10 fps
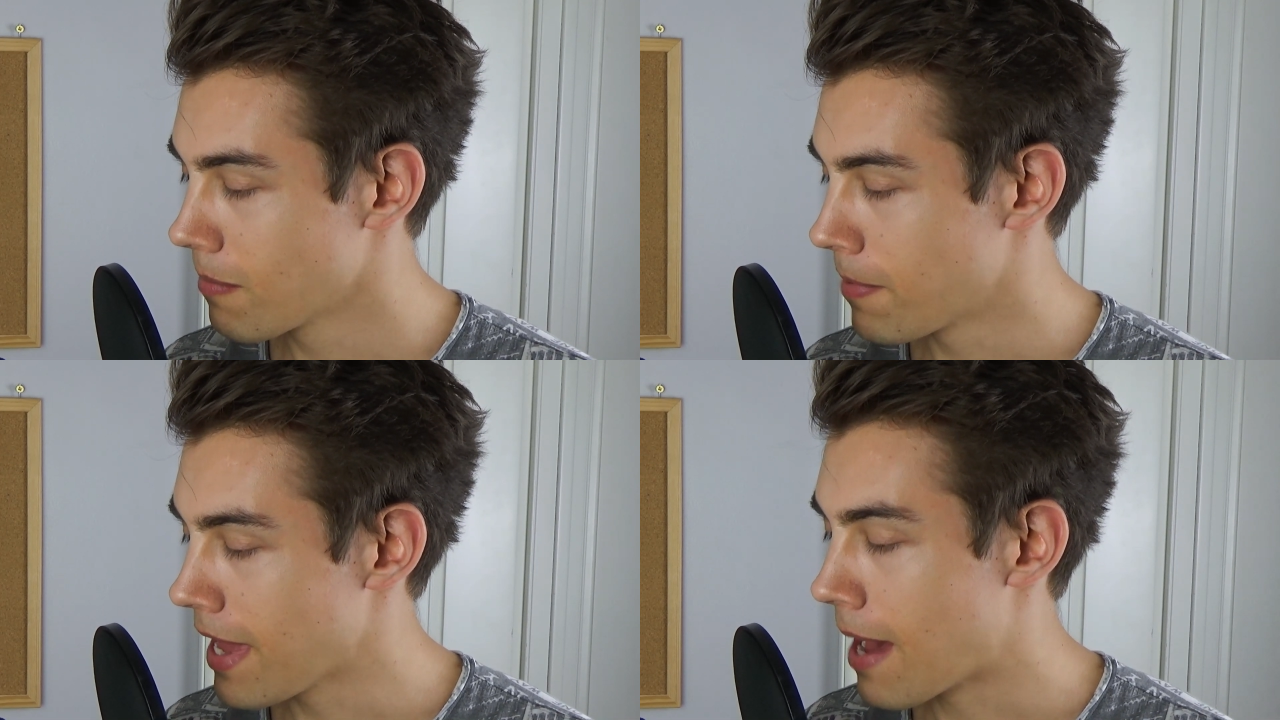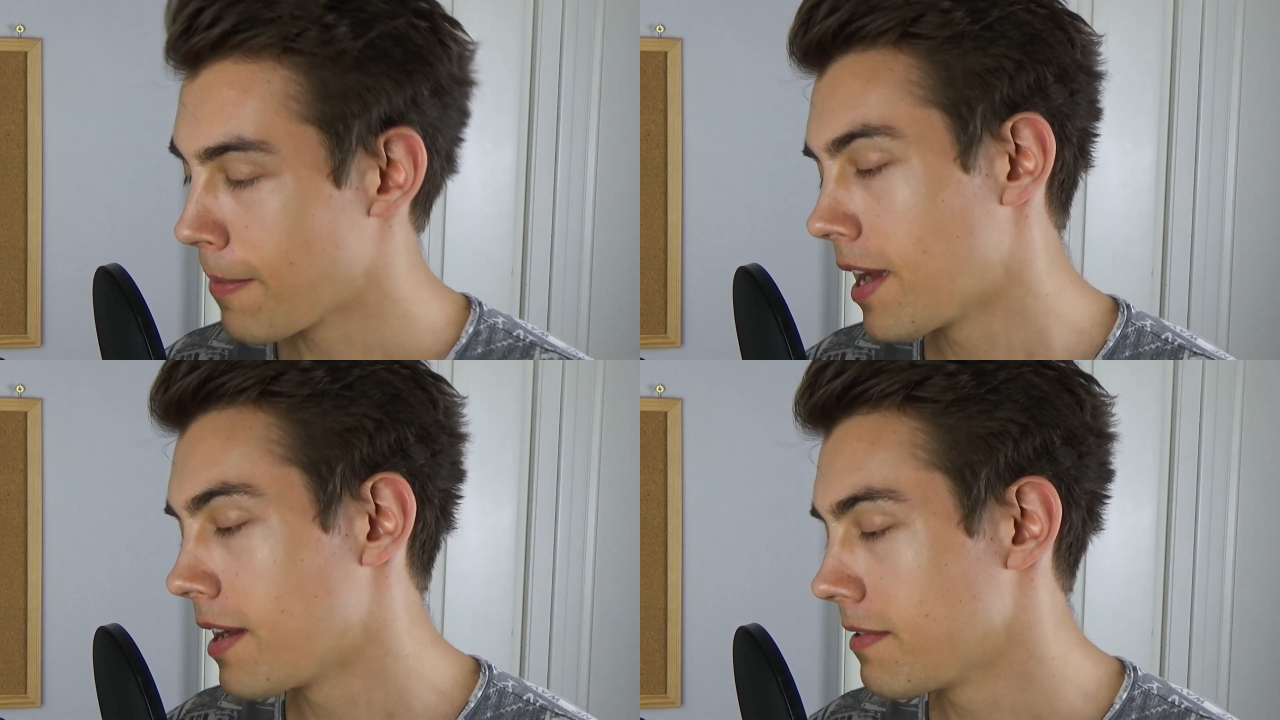But yeah, I
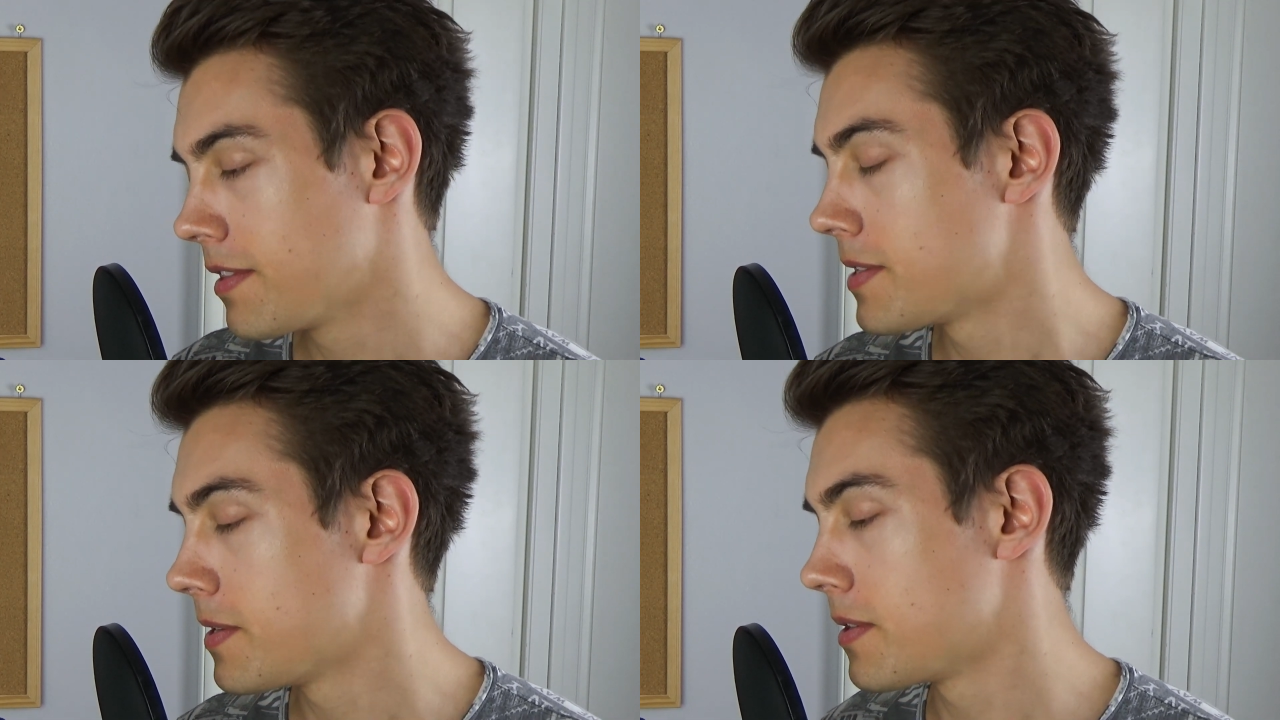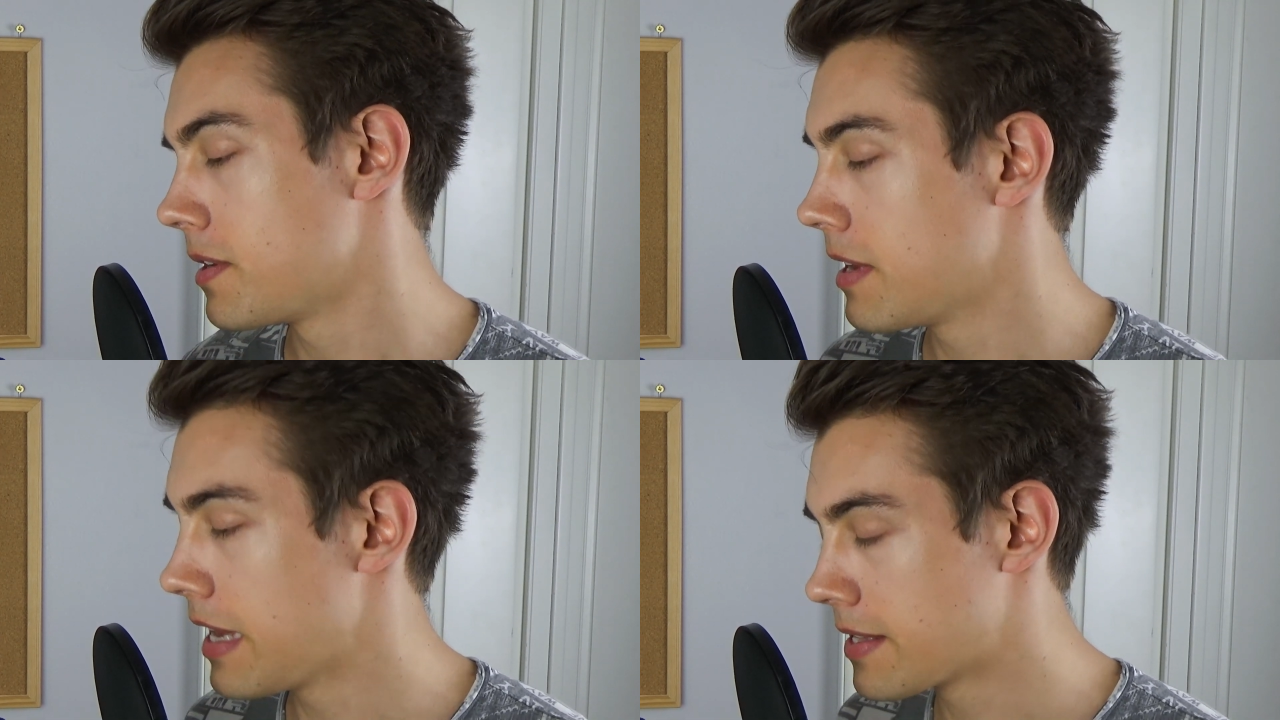mean,
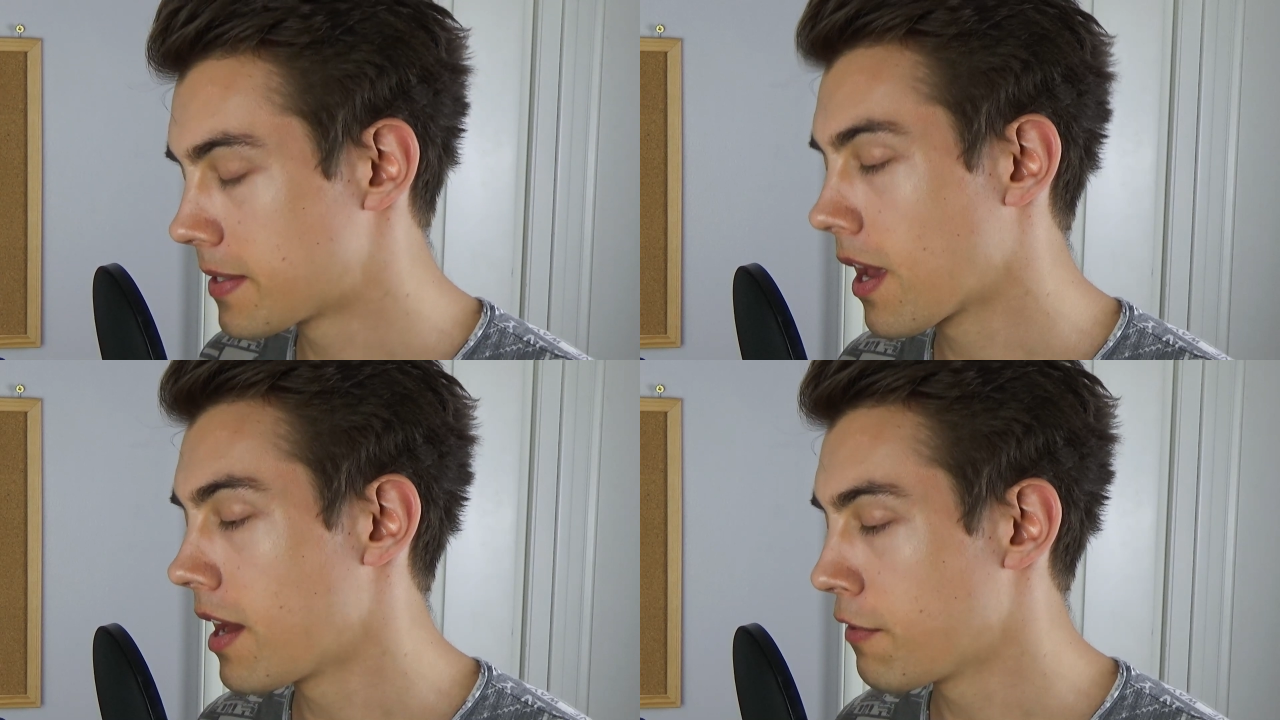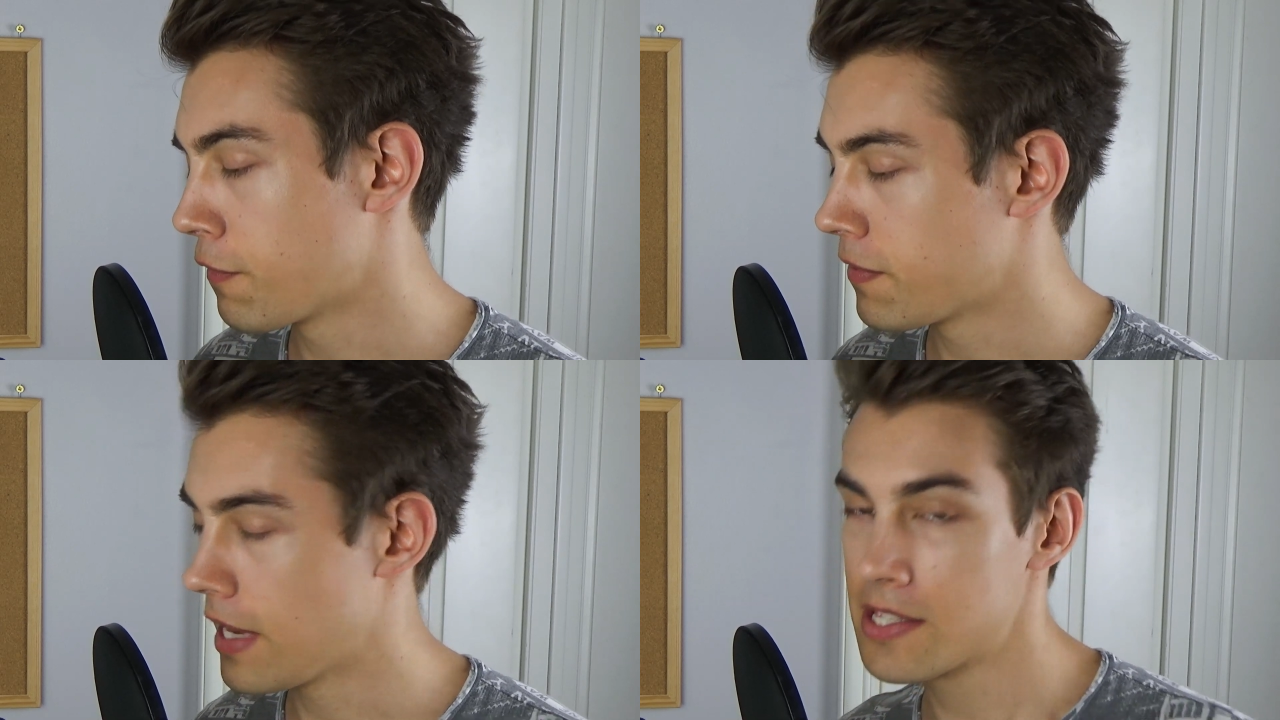
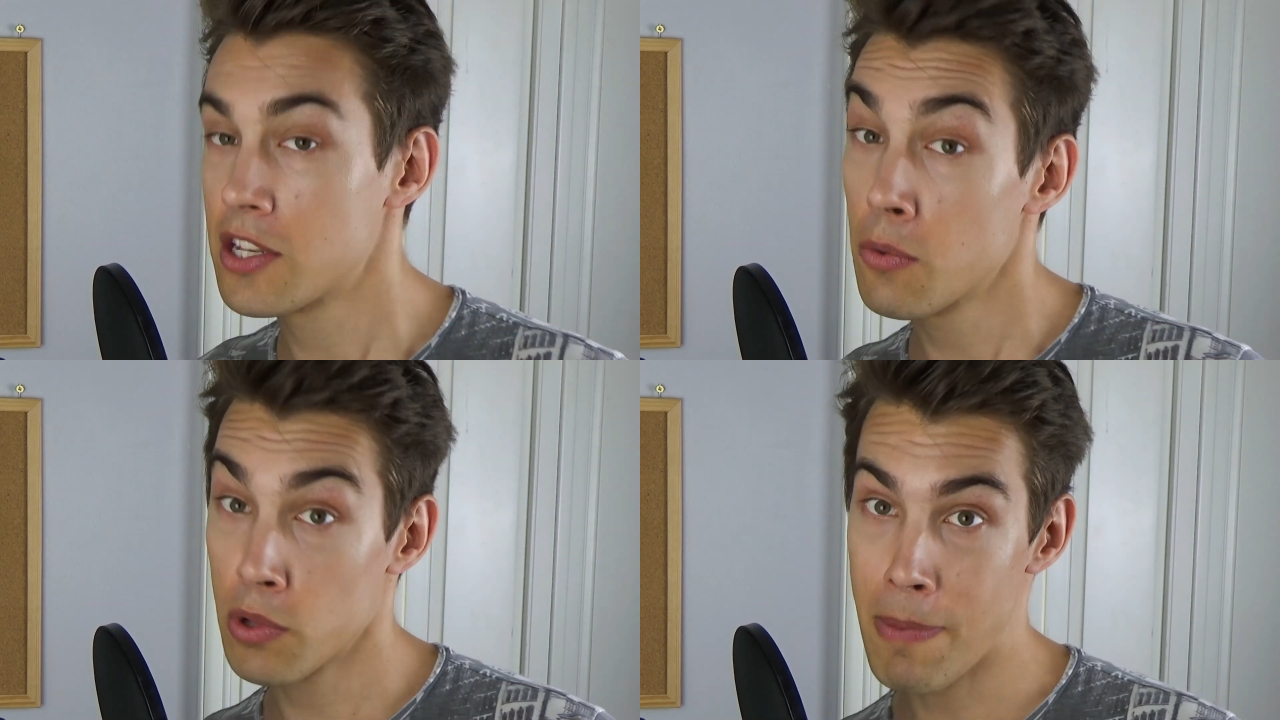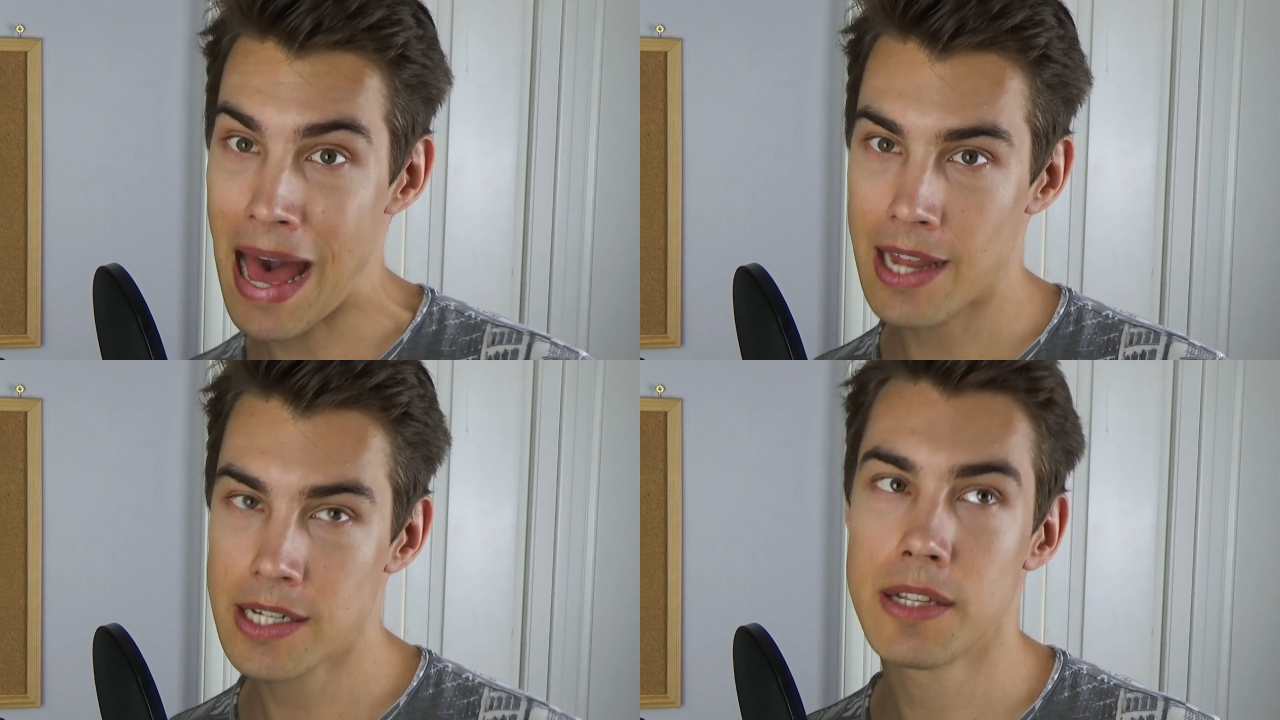it's done with
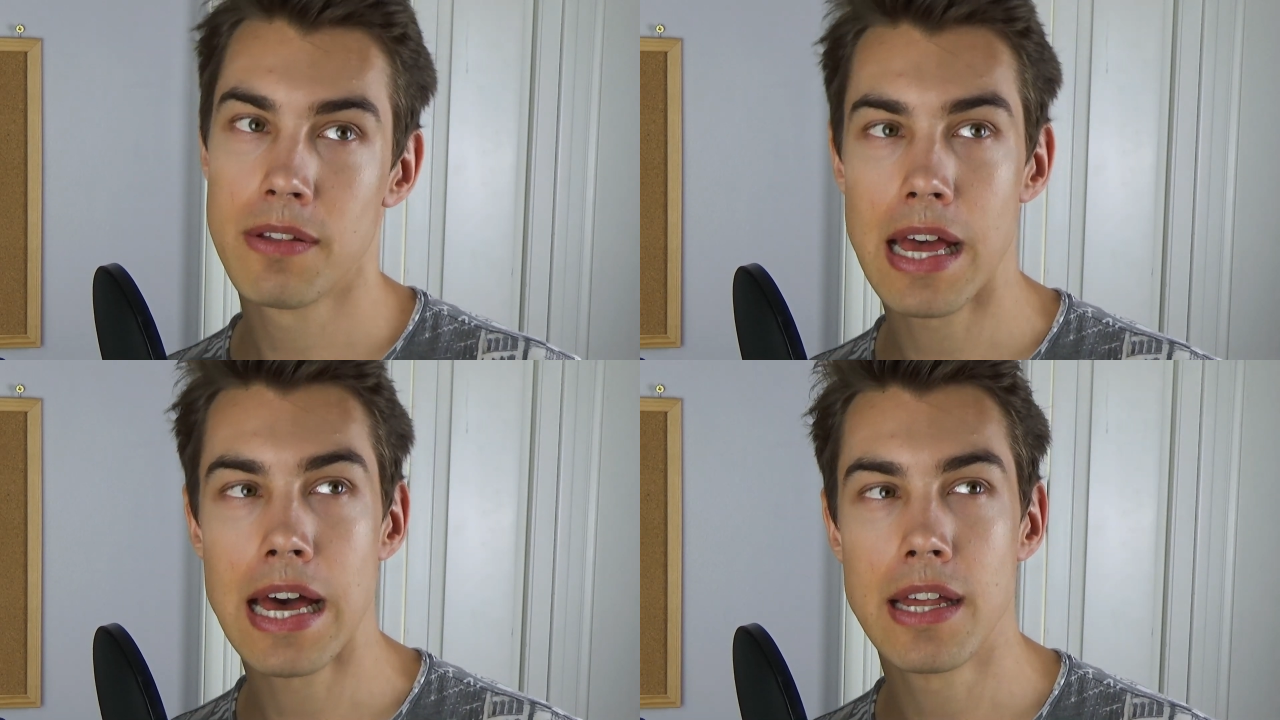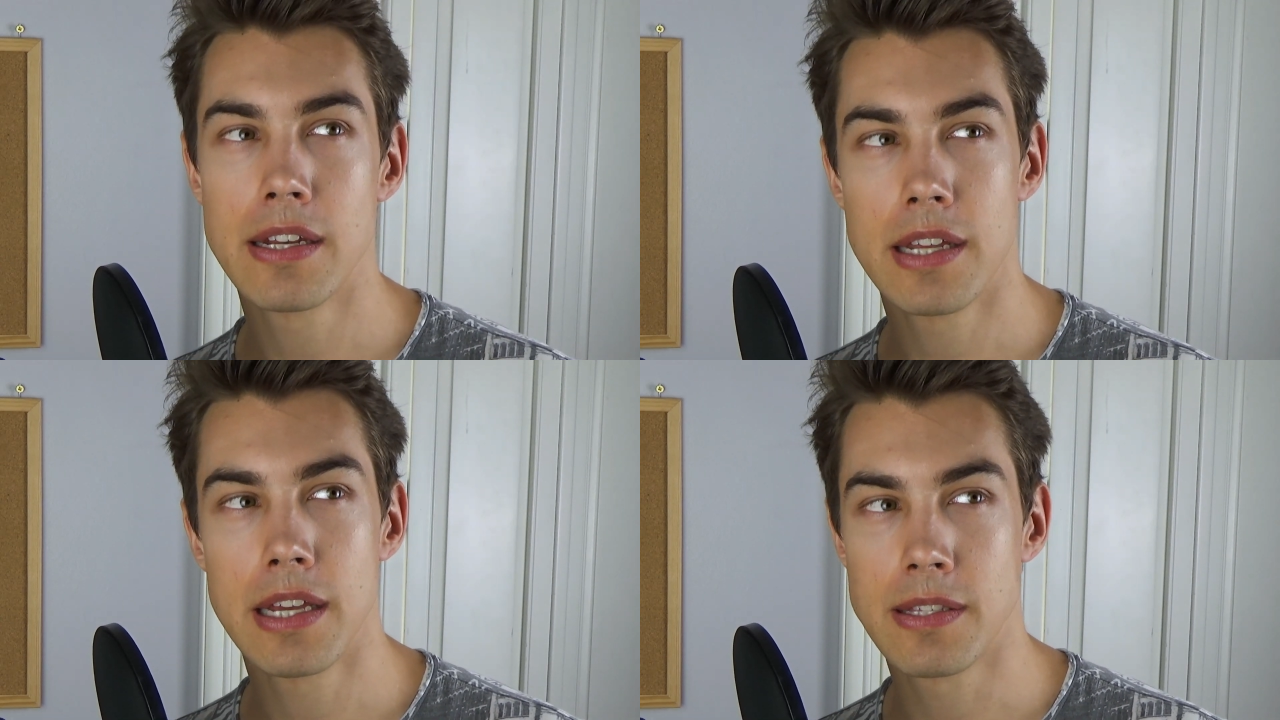band, and